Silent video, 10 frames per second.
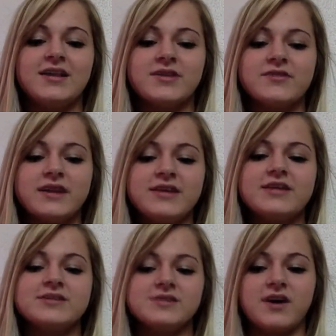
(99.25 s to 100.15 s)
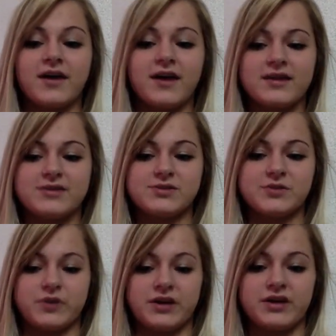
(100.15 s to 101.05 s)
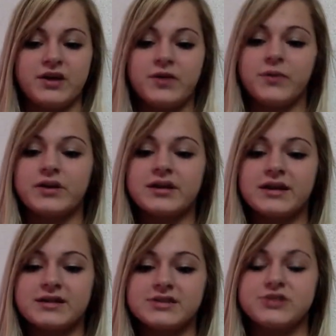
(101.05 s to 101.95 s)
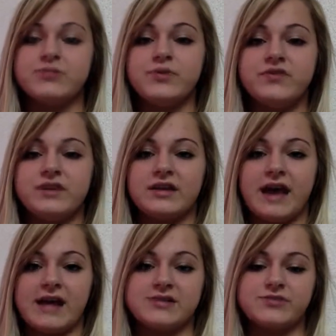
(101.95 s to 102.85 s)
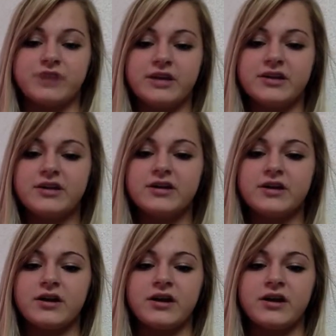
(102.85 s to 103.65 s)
the reindeer song in the story would connect to a movie that has a reindeer,